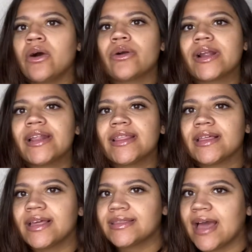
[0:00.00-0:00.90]
or anything
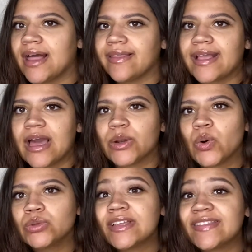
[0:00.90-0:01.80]
like that, like how to
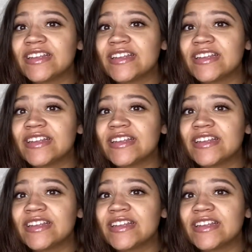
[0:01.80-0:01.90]
hold it.